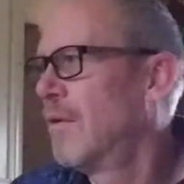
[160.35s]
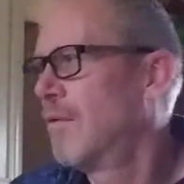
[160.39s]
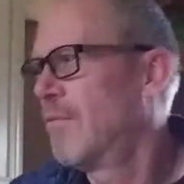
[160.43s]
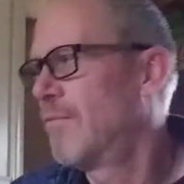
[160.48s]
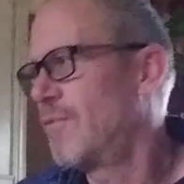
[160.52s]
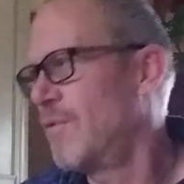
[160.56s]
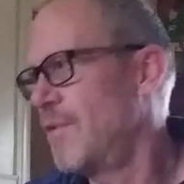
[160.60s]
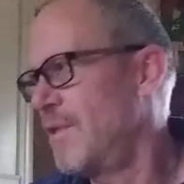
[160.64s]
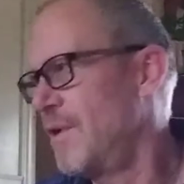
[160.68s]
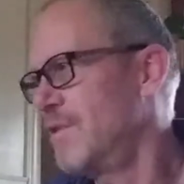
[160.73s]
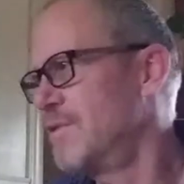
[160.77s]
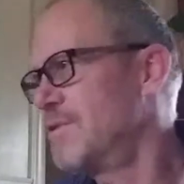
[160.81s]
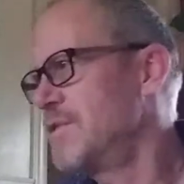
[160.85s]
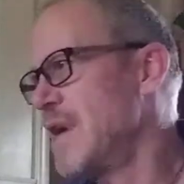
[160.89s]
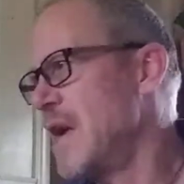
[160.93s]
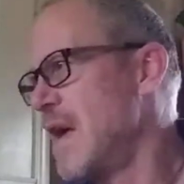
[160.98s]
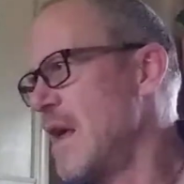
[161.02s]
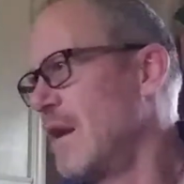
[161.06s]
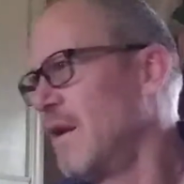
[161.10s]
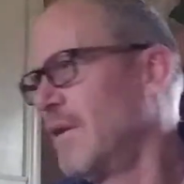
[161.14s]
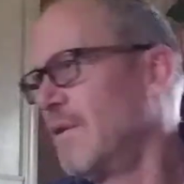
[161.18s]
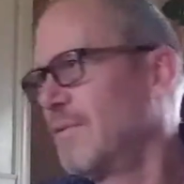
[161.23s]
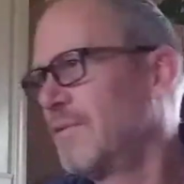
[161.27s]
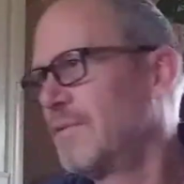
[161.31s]
for their
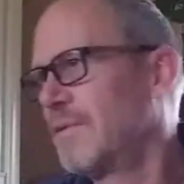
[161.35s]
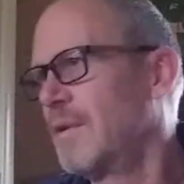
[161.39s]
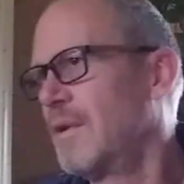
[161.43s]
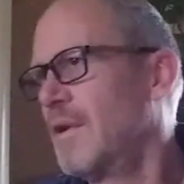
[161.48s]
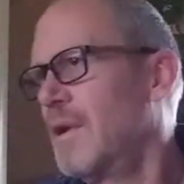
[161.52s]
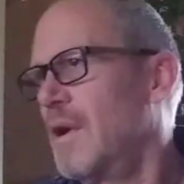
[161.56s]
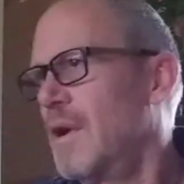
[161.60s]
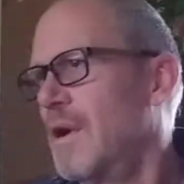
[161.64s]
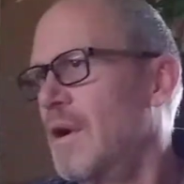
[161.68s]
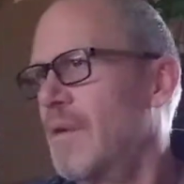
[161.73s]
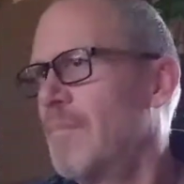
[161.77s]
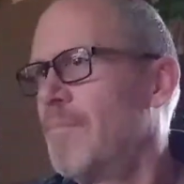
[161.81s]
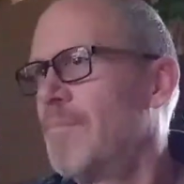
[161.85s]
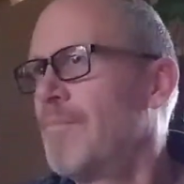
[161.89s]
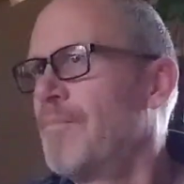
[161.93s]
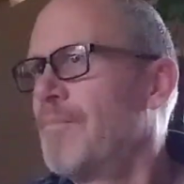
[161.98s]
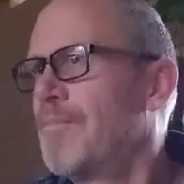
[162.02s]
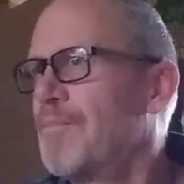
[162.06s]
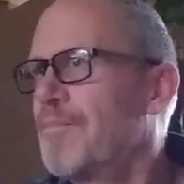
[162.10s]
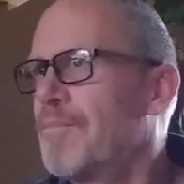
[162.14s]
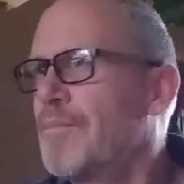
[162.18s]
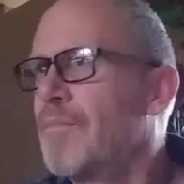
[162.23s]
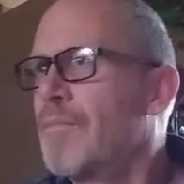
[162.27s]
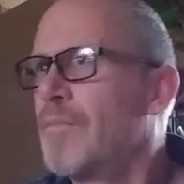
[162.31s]
channels.
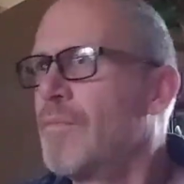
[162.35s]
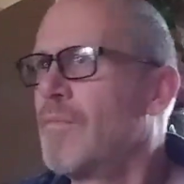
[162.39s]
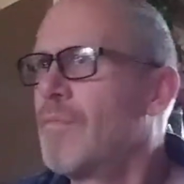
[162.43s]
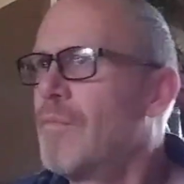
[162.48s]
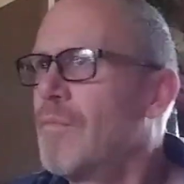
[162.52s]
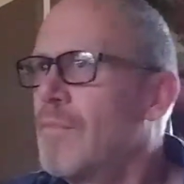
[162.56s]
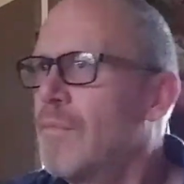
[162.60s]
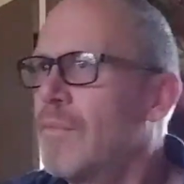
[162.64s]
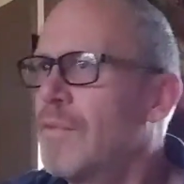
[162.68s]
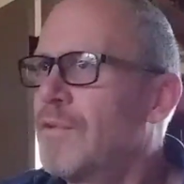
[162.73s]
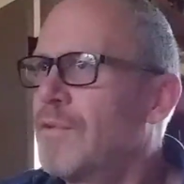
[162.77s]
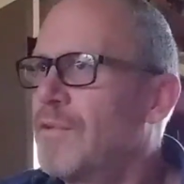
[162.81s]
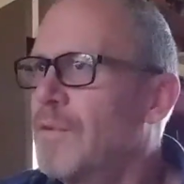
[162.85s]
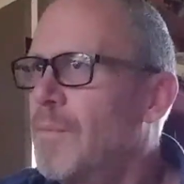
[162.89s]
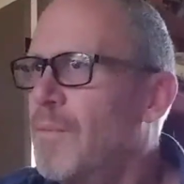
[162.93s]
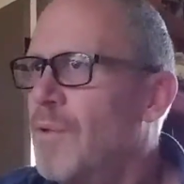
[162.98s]
They're